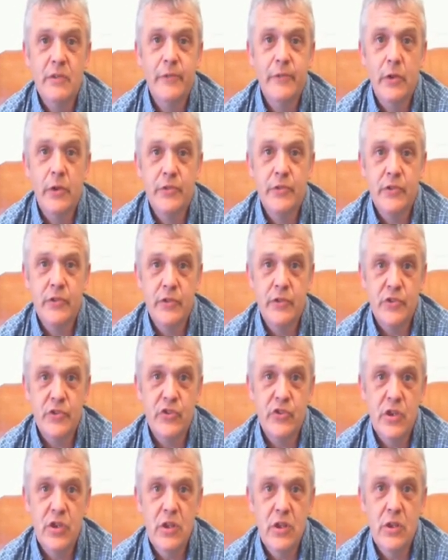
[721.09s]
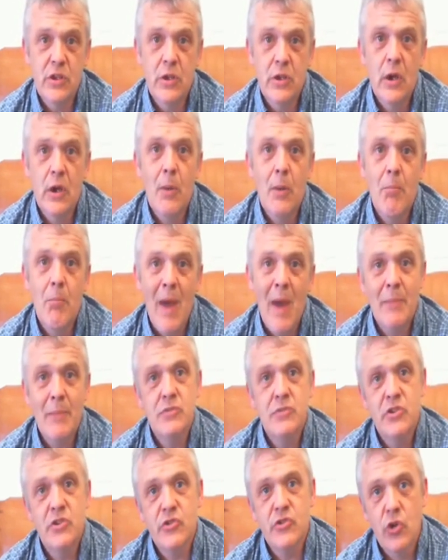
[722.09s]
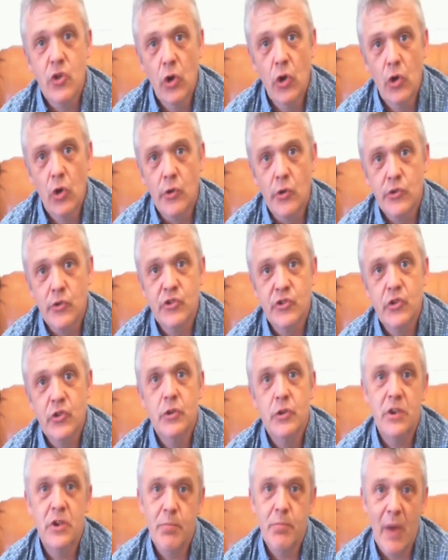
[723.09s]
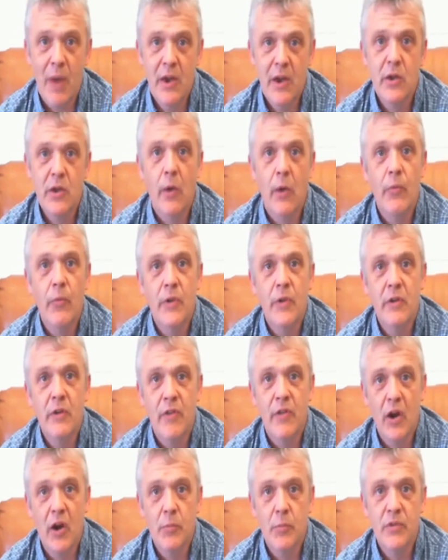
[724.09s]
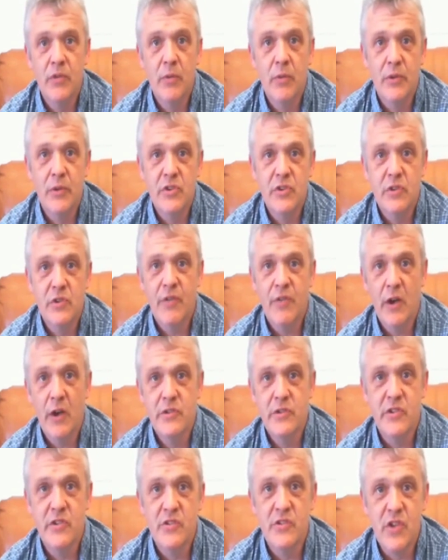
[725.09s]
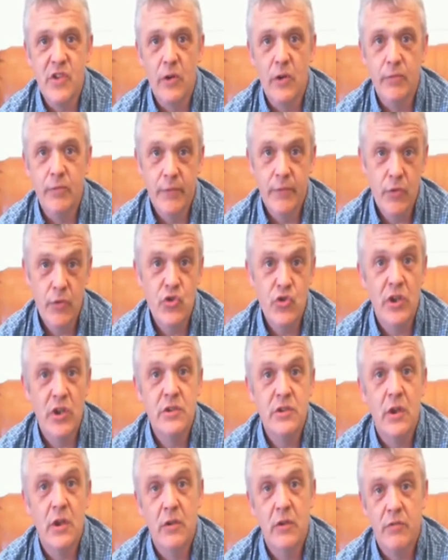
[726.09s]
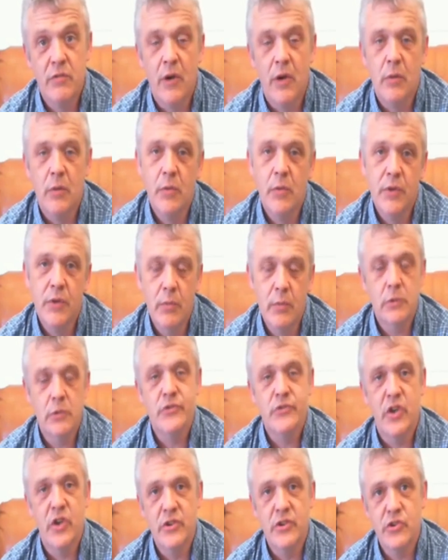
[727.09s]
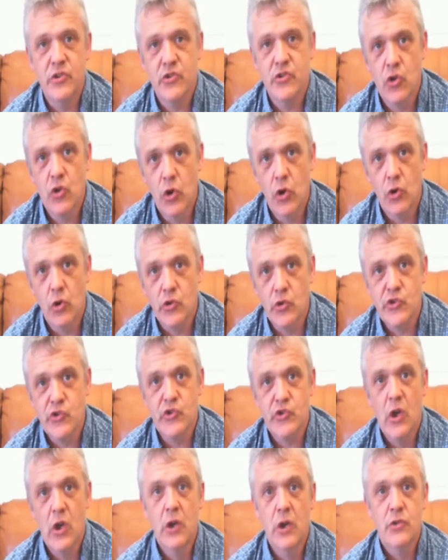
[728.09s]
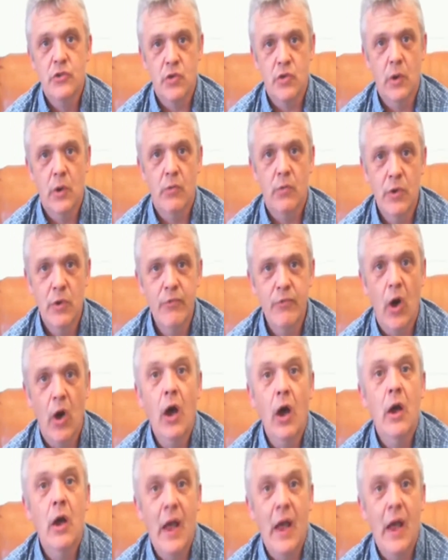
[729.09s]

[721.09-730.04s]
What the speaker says: it flows to the sea, maps its course depending on the environment in which it finds itself. If you change that environment, it will change its course. So a river